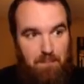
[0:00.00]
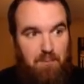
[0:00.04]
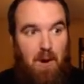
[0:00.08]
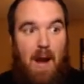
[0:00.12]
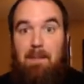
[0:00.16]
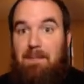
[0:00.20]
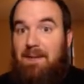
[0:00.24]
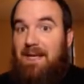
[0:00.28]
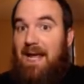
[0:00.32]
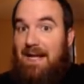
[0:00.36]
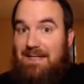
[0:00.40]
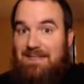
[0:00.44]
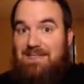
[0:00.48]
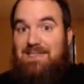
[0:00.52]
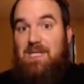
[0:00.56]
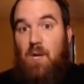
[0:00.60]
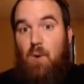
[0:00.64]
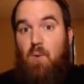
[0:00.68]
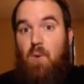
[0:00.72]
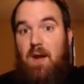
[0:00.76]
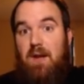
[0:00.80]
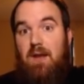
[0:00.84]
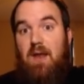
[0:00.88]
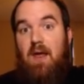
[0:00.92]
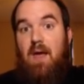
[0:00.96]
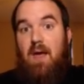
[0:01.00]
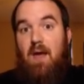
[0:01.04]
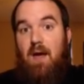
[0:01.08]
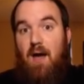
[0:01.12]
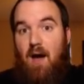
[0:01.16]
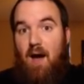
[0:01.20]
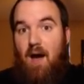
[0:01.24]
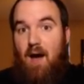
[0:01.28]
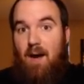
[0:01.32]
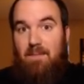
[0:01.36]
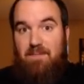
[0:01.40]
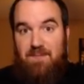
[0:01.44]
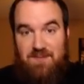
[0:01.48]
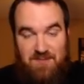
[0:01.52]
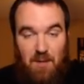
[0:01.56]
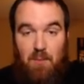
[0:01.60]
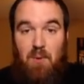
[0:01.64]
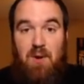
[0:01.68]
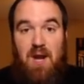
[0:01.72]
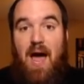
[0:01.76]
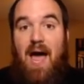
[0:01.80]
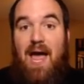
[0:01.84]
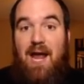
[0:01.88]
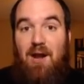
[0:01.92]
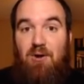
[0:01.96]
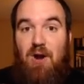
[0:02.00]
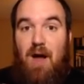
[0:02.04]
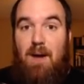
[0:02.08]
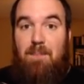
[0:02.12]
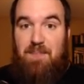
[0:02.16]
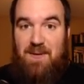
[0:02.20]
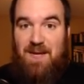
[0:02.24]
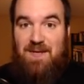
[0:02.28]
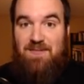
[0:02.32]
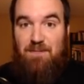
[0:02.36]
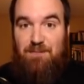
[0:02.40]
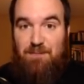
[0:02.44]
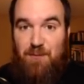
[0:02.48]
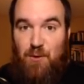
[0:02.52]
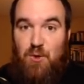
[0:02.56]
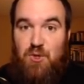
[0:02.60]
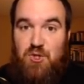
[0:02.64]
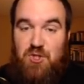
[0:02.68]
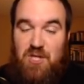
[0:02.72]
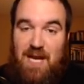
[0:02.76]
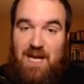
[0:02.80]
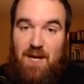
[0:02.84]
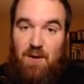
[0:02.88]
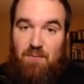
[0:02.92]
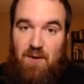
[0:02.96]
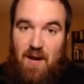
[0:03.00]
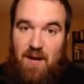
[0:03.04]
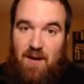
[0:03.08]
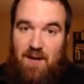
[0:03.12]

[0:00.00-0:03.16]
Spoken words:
Probably had someone higher up in the food chain,